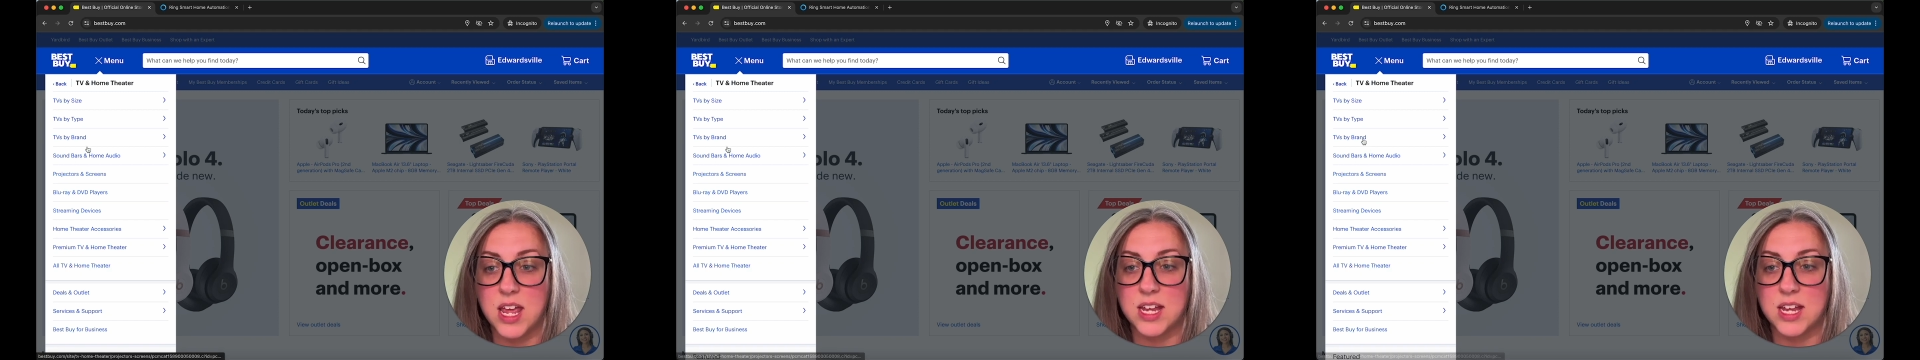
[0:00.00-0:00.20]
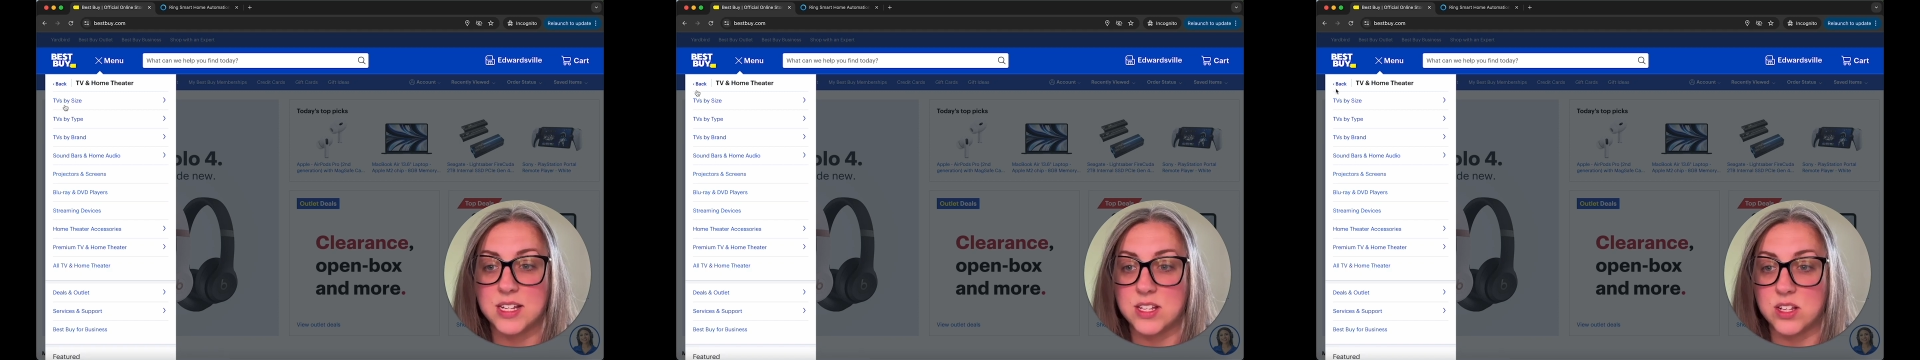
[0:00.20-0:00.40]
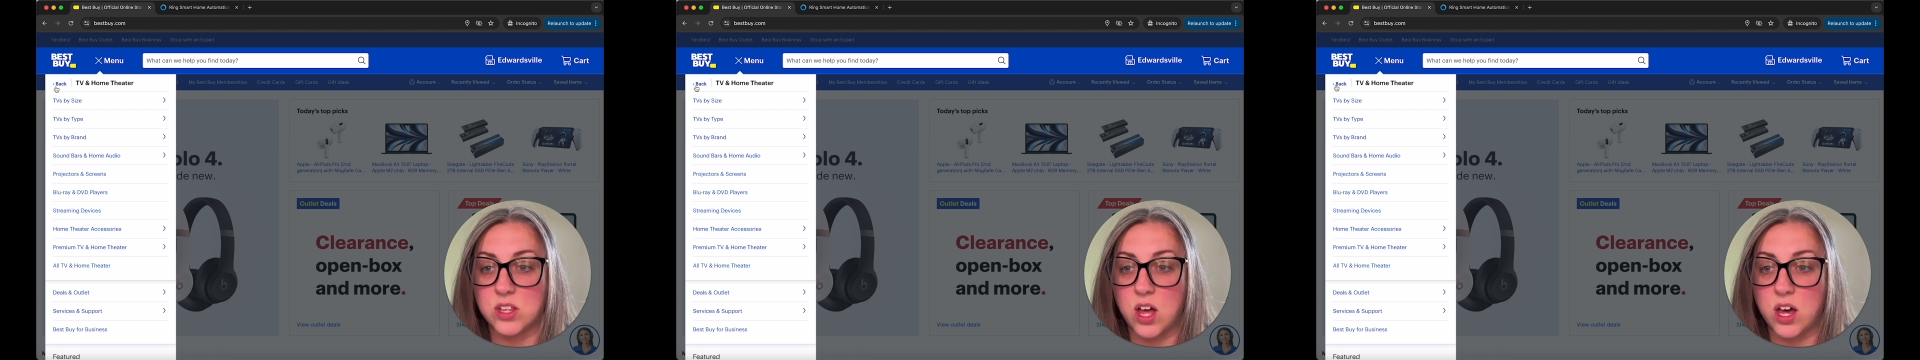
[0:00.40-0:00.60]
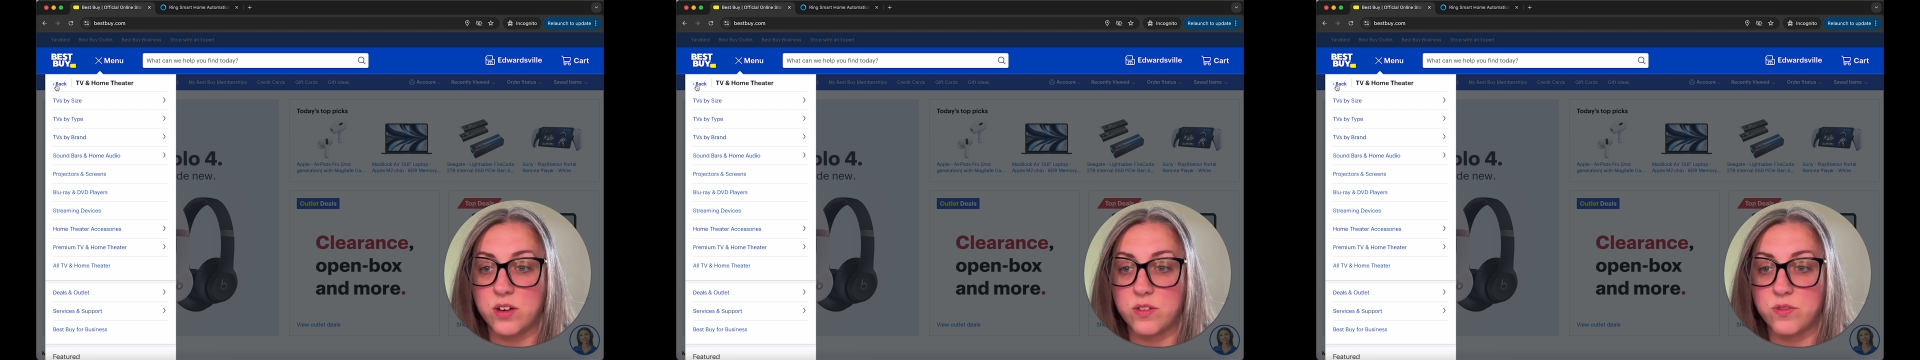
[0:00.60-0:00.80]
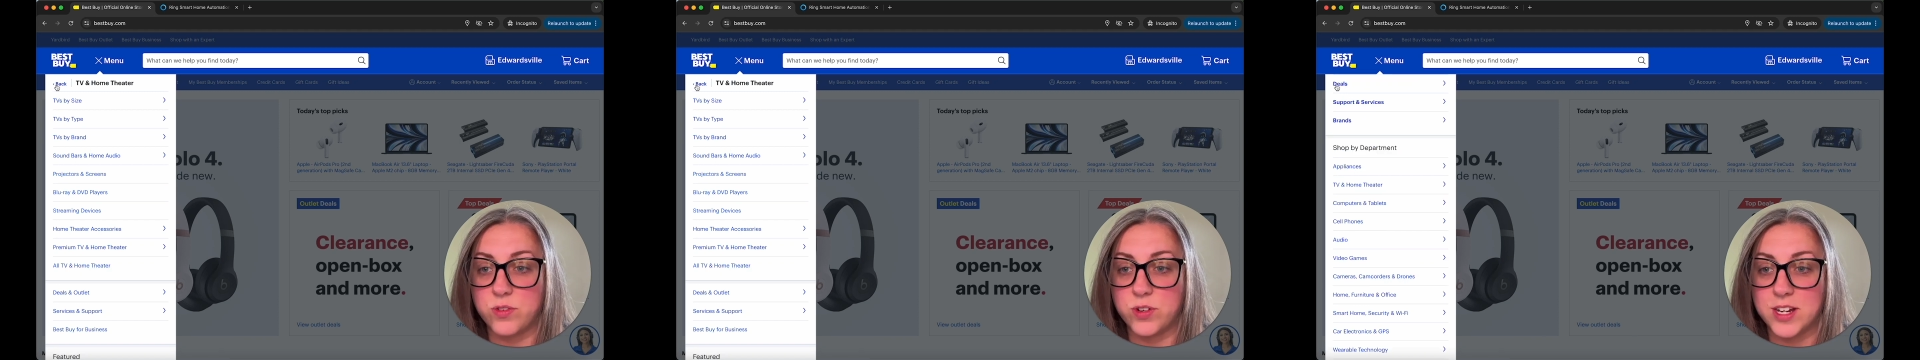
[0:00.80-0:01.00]
It's a lot
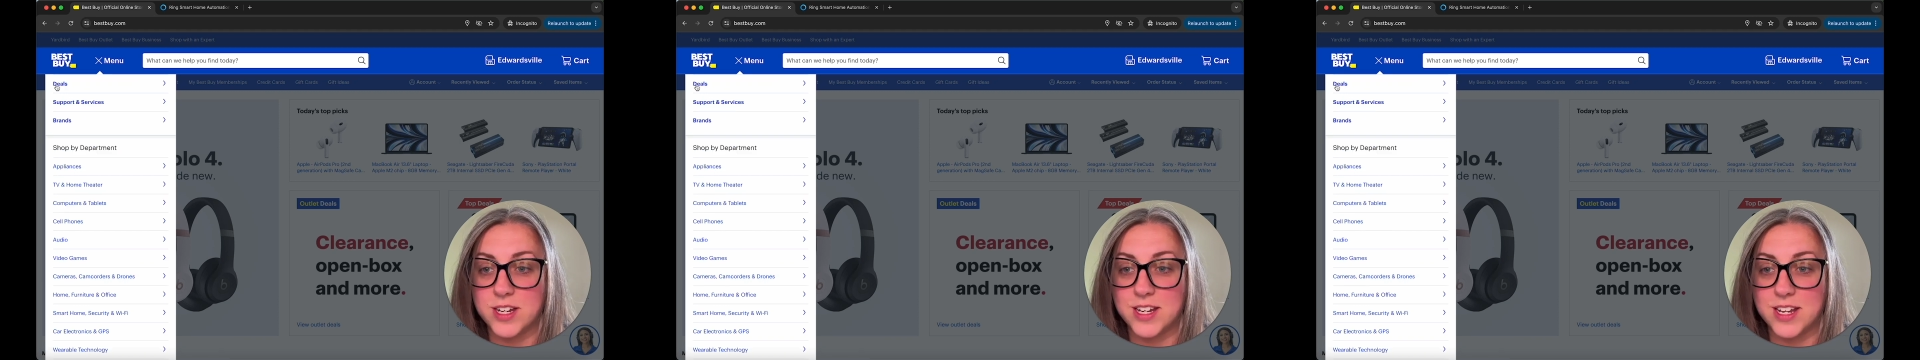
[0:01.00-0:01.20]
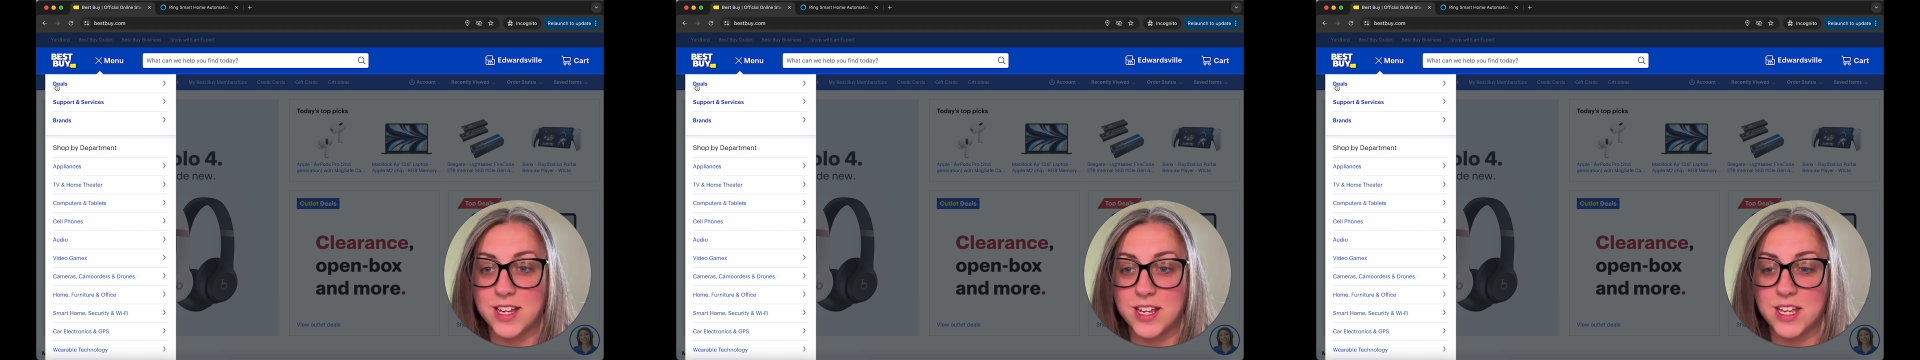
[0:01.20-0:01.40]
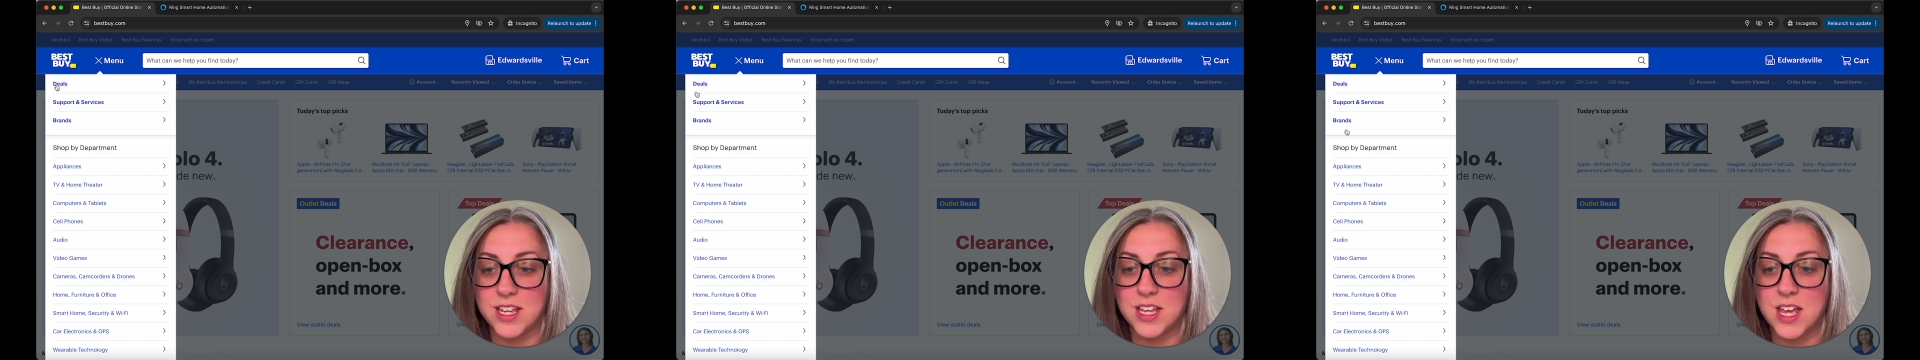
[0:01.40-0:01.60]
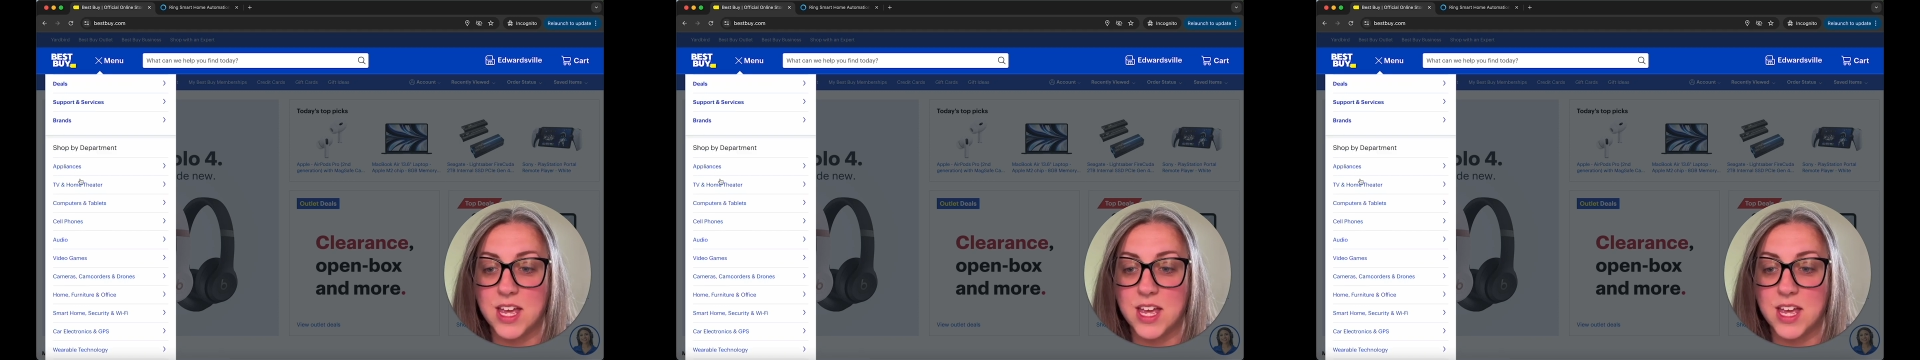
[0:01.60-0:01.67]
of reading,